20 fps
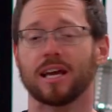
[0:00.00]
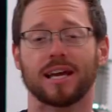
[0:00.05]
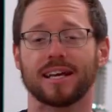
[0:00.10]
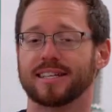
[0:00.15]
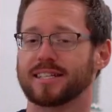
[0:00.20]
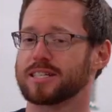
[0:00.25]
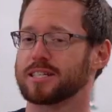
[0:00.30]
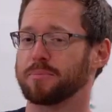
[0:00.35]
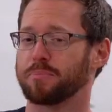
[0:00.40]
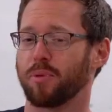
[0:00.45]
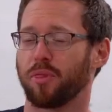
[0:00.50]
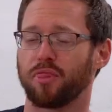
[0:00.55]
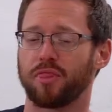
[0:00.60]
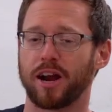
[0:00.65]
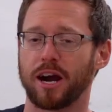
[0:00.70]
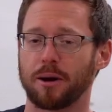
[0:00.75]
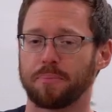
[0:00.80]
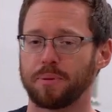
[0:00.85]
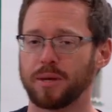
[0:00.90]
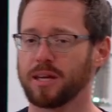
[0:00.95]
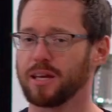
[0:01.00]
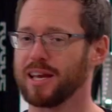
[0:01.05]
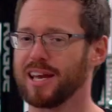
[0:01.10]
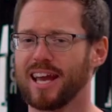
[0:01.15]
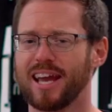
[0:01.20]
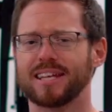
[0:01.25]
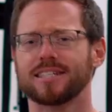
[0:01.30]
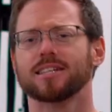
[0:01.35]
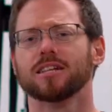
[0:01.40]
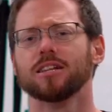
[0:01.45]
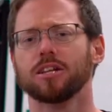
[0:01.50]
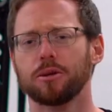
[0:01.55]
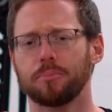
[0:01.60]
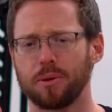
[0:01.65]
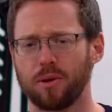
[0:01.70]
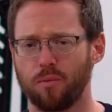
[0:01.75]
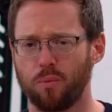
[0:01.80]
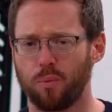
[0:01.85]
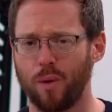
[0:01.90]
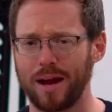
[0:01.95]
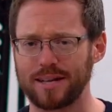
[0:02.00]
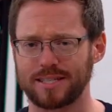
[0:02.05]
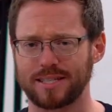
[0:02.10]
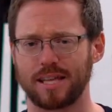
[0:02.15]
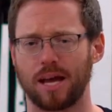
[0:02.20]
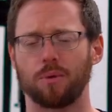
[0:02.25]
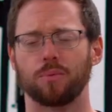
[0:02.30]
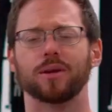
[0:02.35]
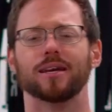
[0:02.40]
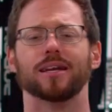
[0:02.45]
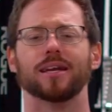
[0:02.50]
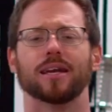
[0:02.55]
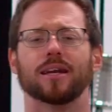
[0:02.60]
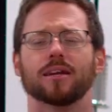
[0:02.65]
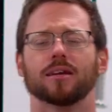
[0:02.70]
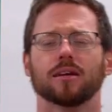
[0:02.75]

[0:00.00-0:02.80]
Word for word: Is it simple therapy? Is it a little bit of rest that we need?